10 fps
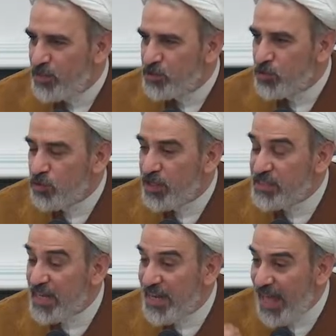So
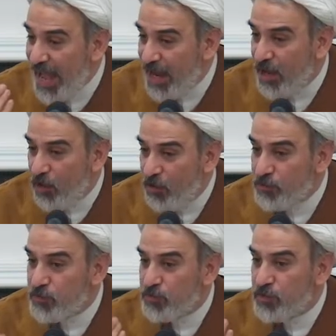there's a lack of
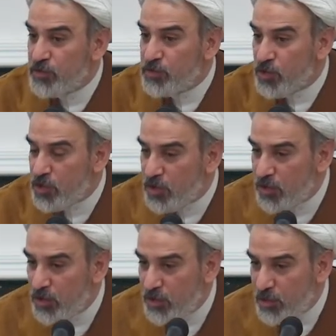
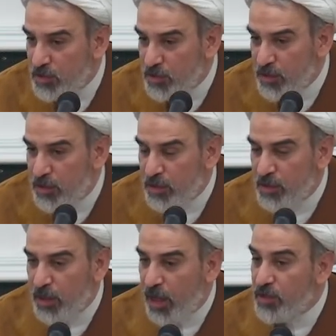certain
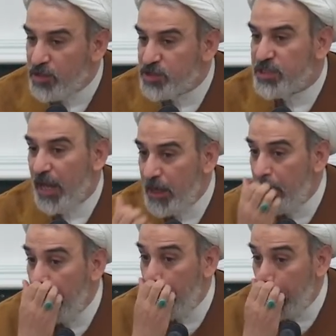
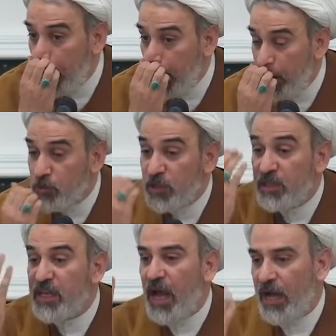understanding
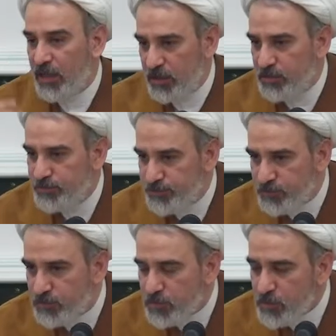in the aql.
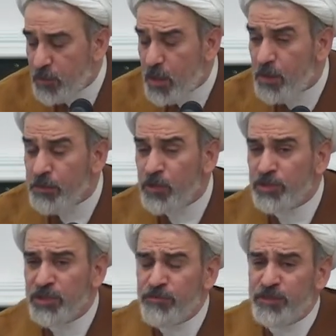
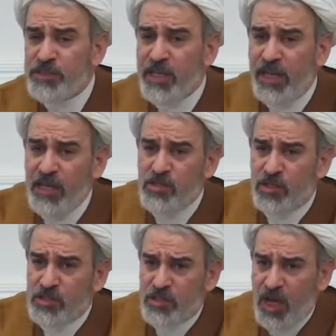Because if we say
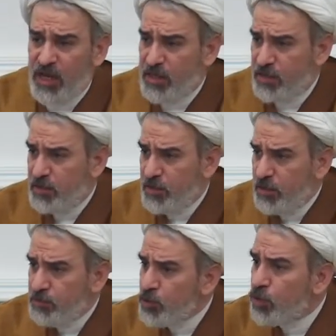angels are
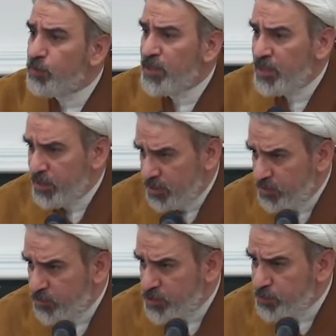pure being,
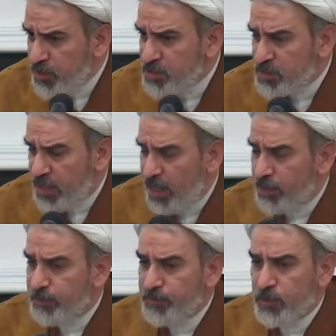which means
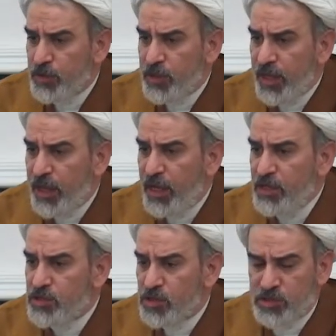that
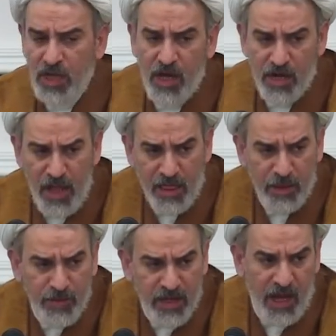angels are
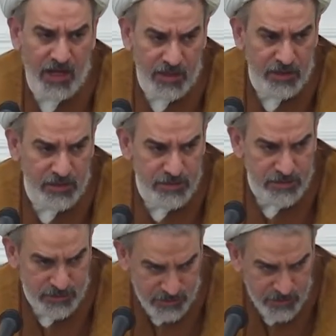nothing but aql,
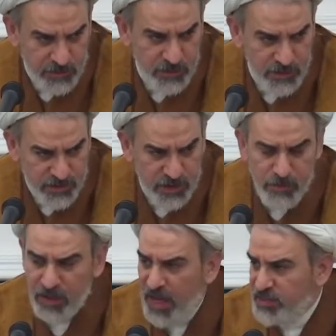
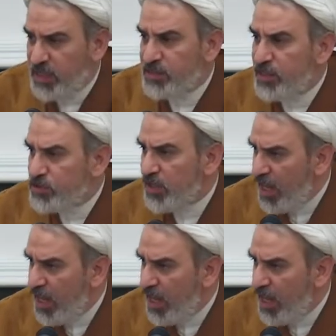symbolized as angel.